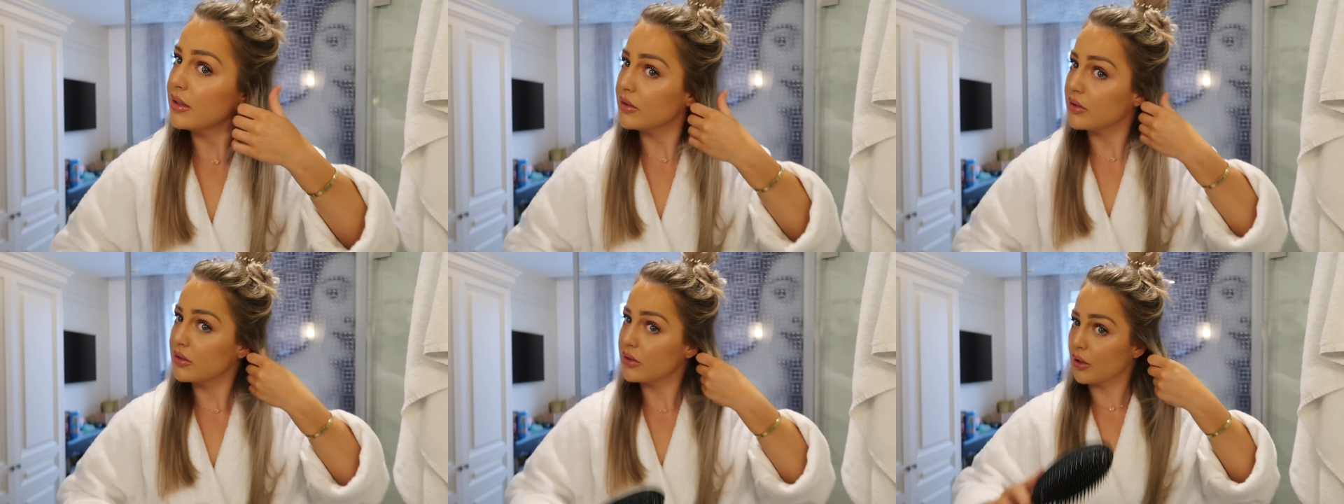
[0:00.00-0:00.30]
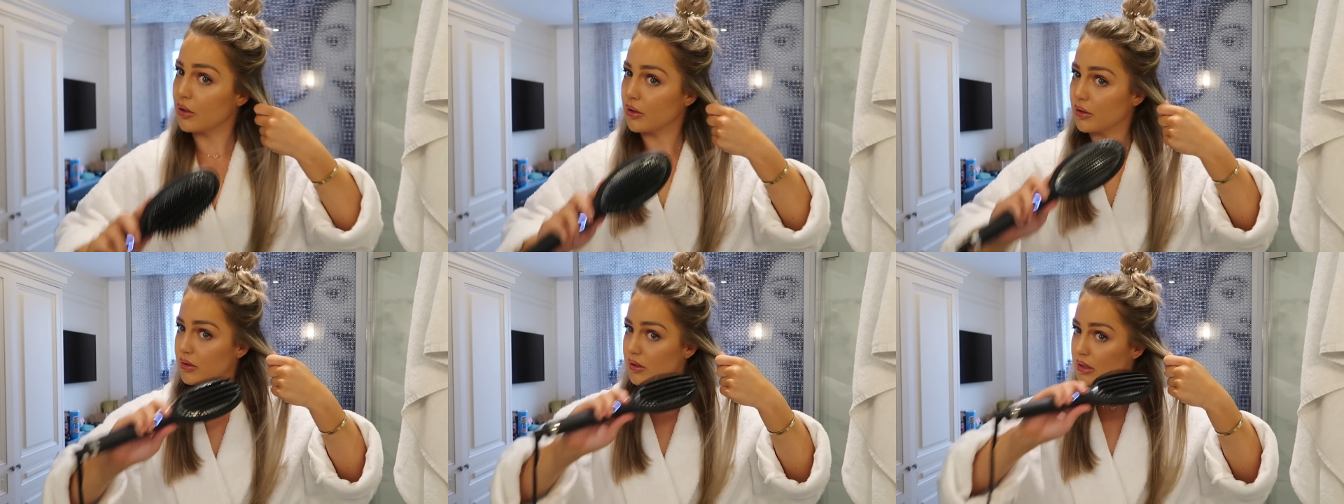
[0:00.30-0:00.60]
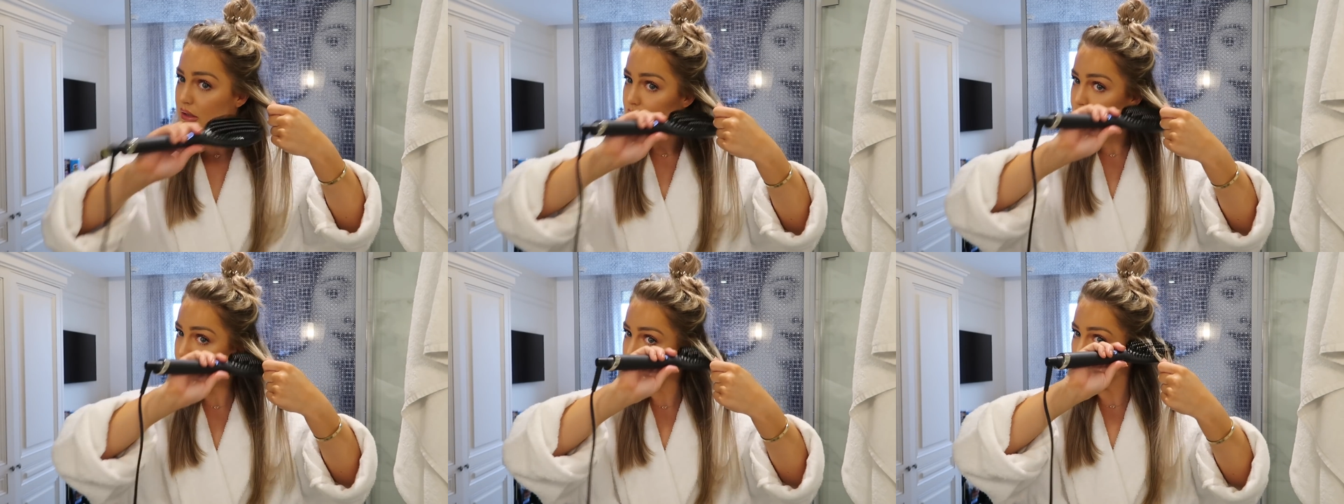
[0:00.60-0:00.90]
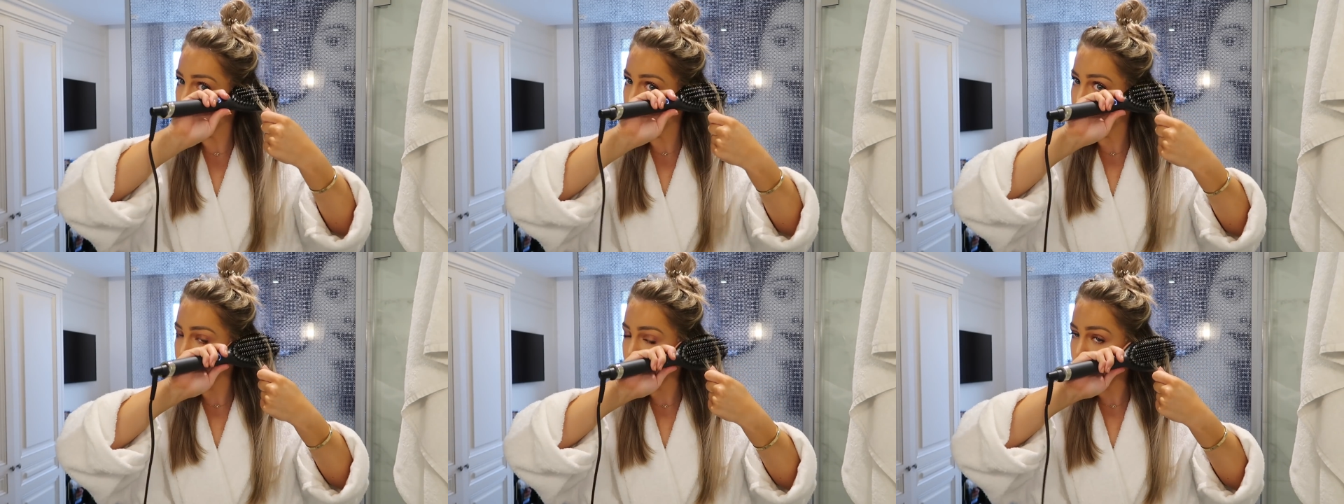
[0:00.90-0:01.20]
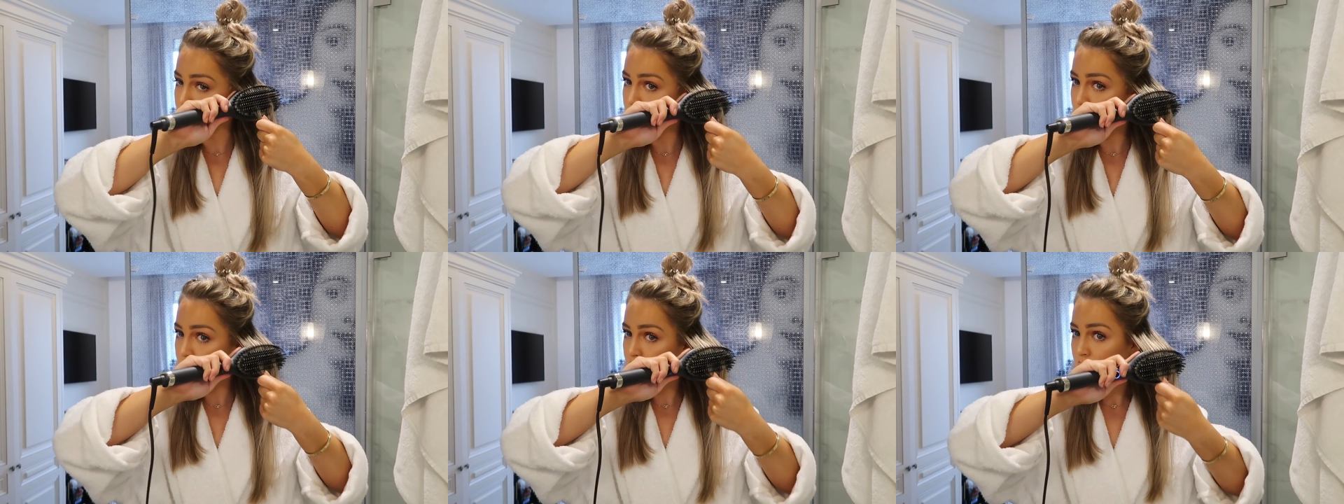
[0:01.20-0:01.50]
It's honestly
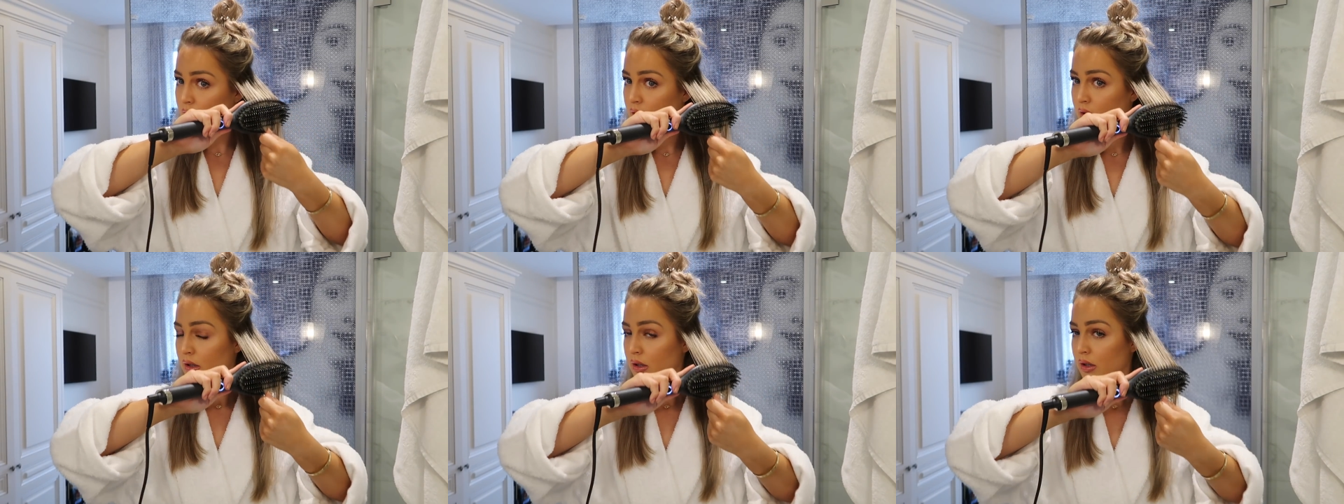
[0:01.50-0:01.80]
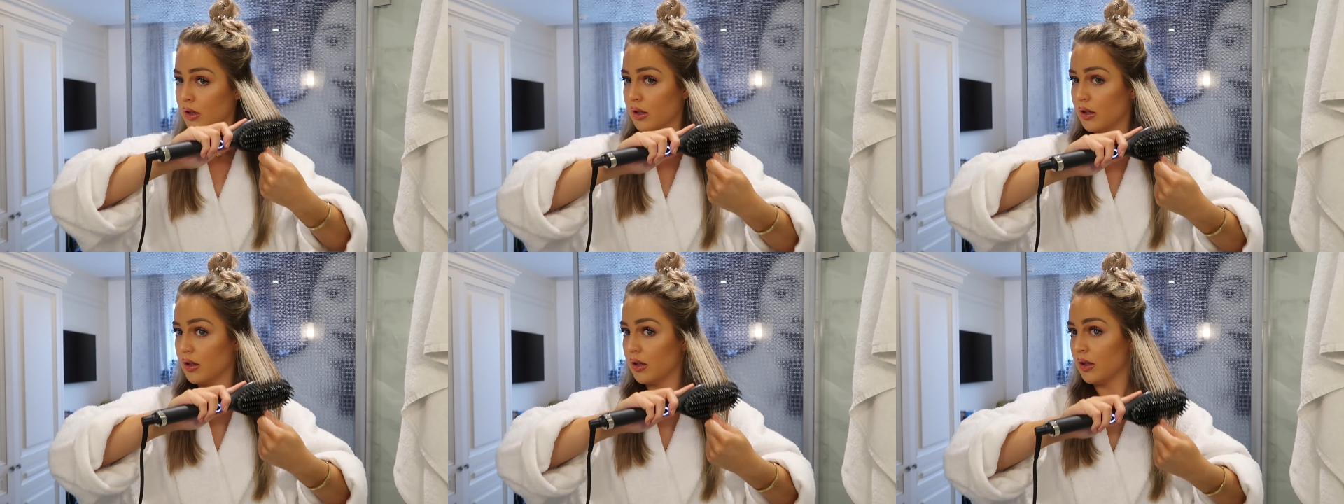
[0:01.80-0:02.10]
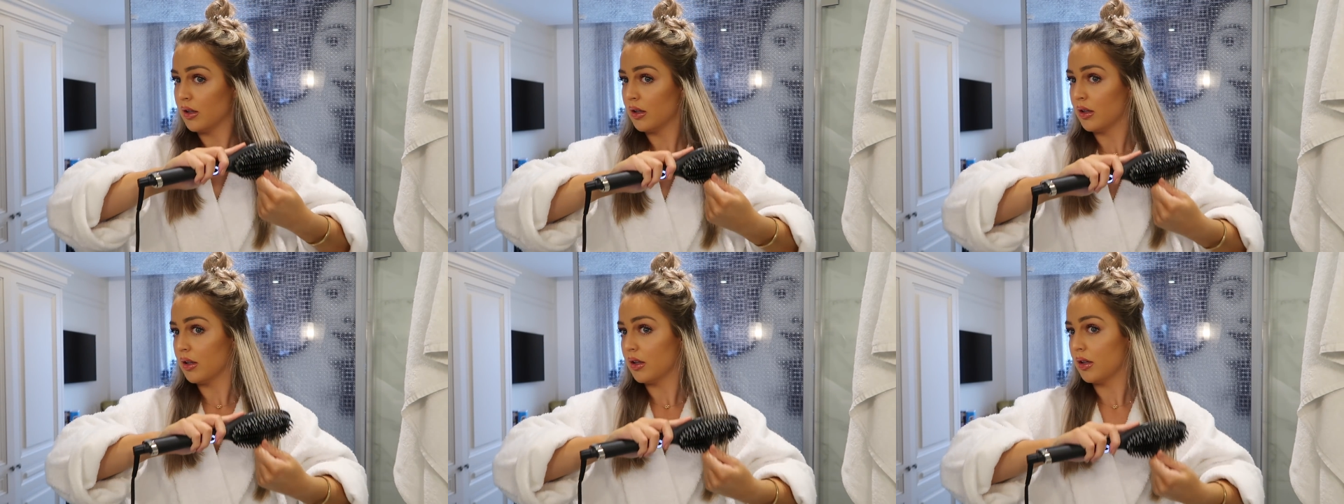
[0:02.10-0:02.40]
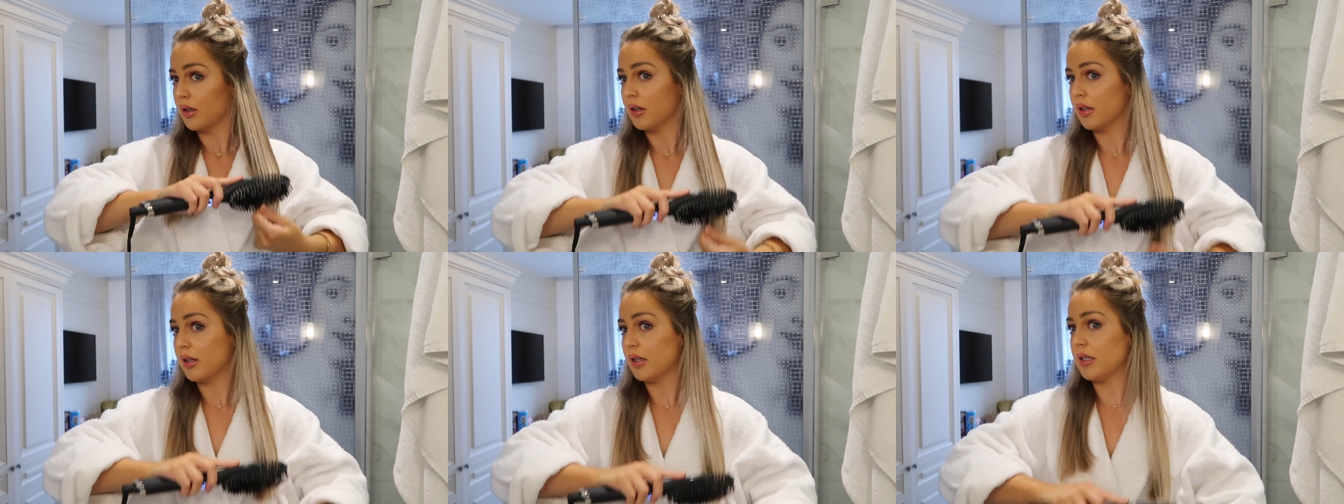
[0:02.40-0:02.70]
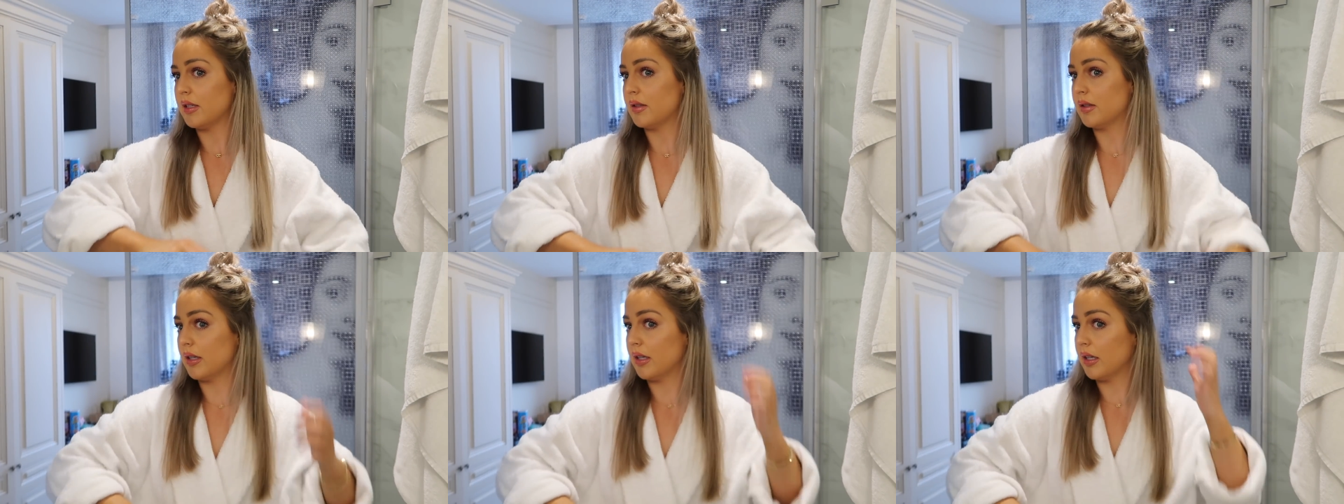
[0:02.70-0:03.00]
so
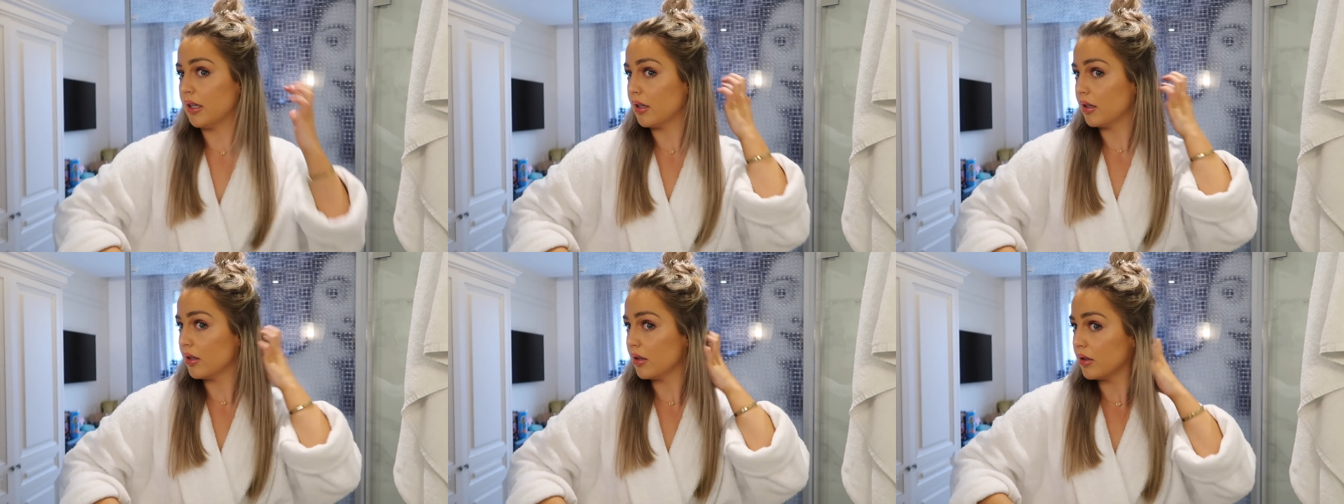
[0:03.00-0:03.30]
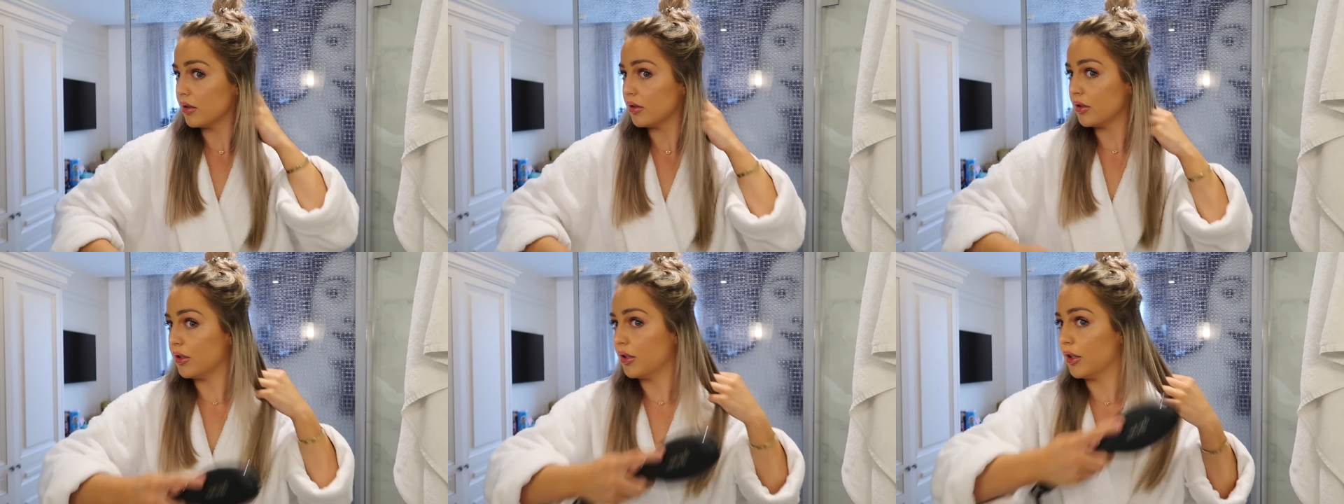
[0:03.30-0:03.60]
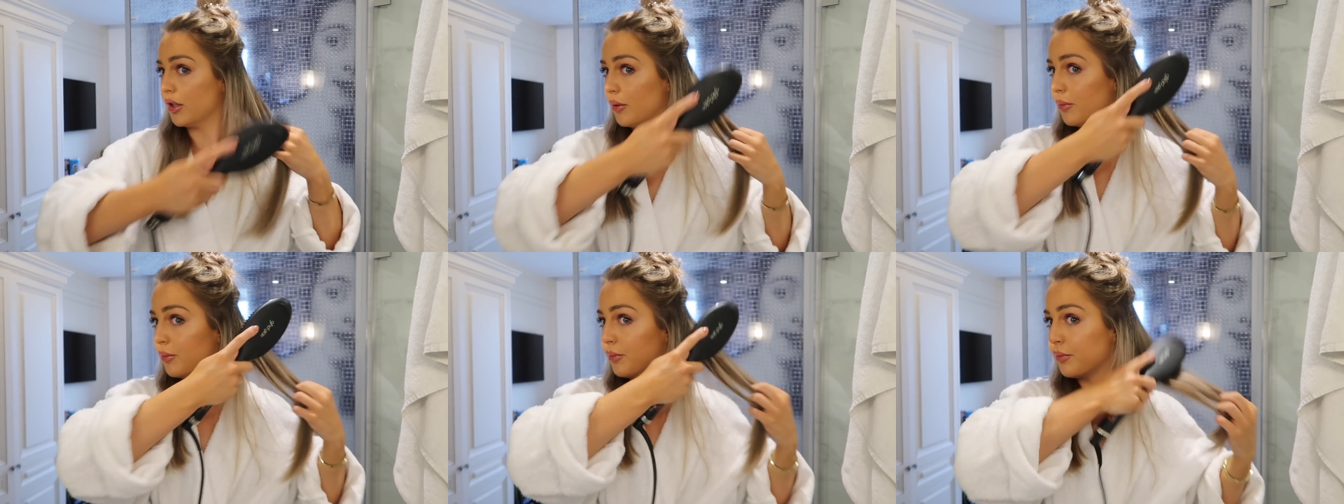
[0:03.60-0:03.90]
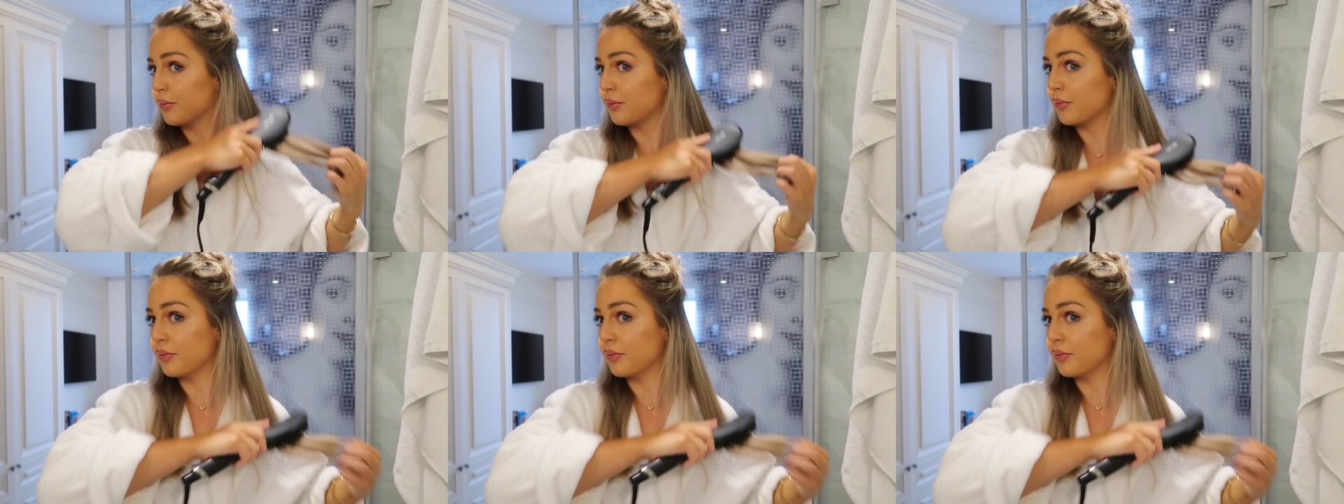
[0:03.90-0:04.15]
easy to do.